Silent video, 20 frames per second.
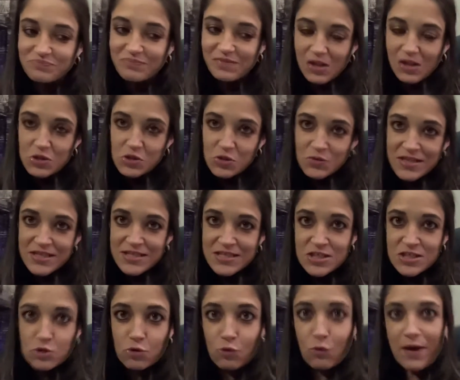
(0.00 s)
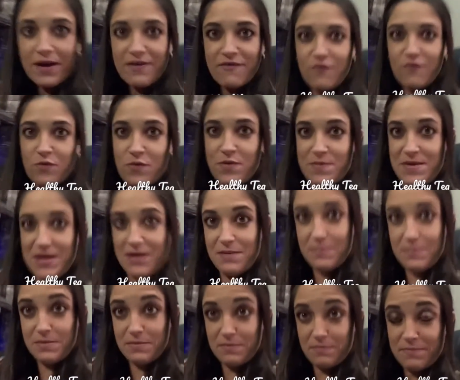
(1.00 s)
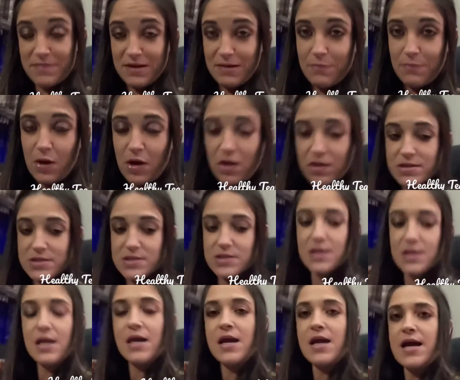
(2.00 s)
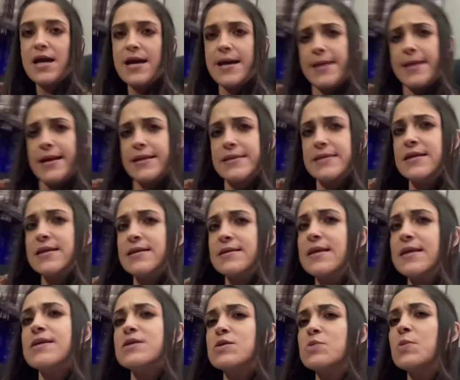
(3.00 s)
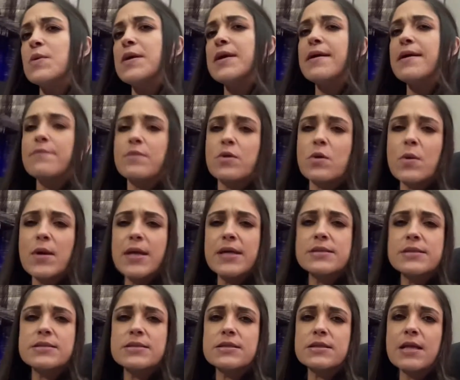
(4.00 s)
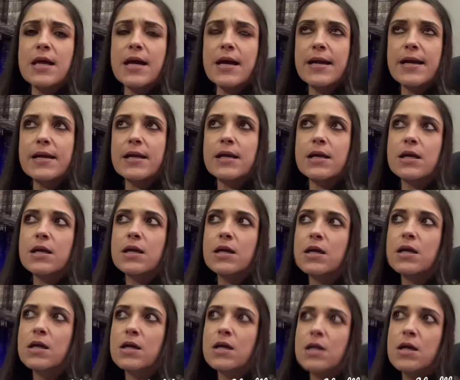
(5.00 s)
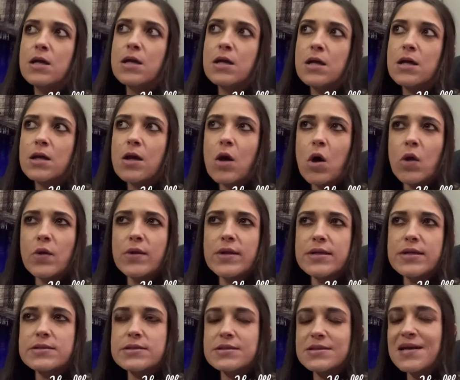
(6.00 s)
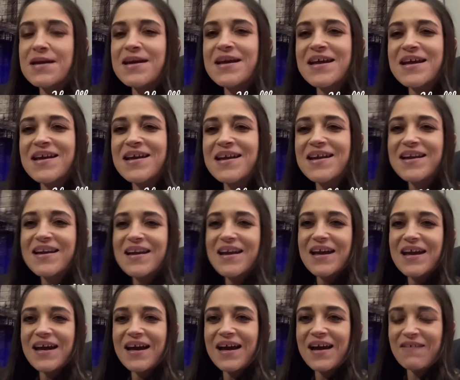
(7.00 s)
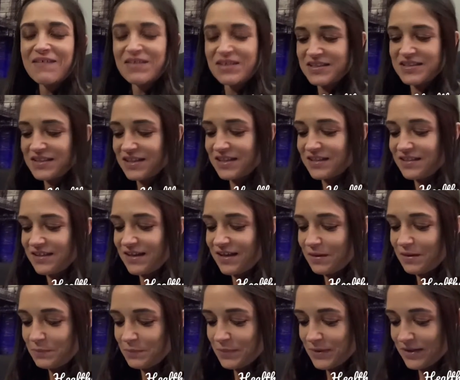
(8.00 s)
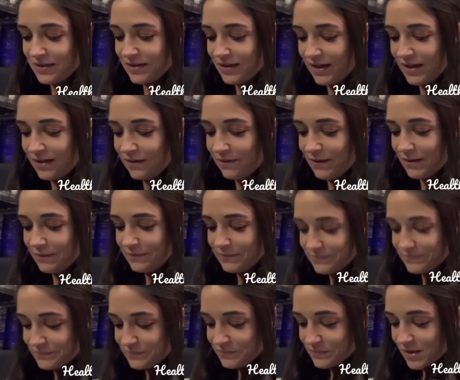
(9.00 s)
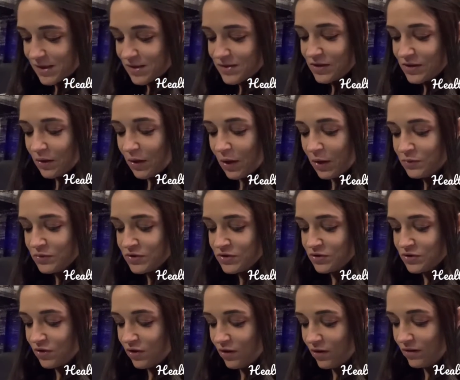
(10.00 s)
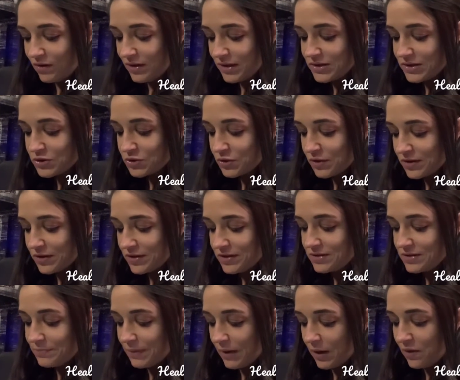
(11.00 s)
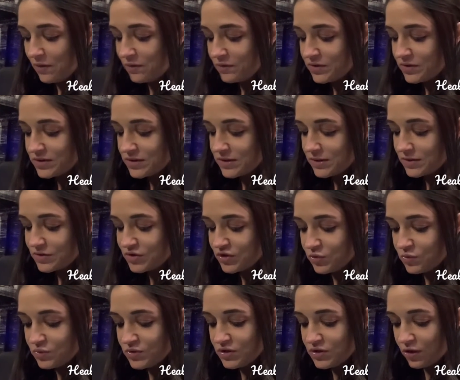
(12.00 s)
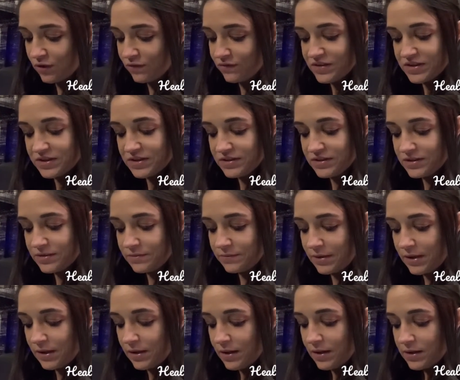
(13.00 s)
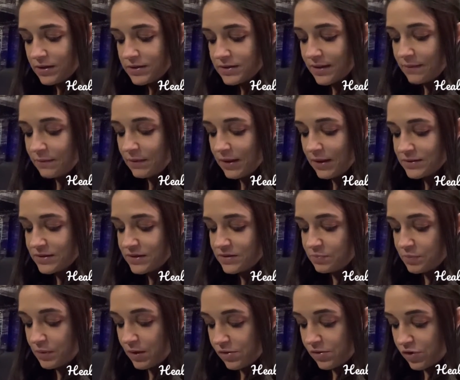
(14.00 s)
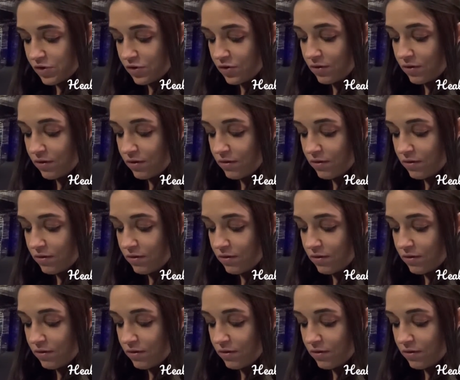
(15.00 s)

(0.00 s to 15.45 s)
So this is great for women in menopause. And I think that's what I'm going to like call this. I haven't decided yet, but anyway. So oat straw strengthens bones, soothes nervous system, stabilizes blood sugar,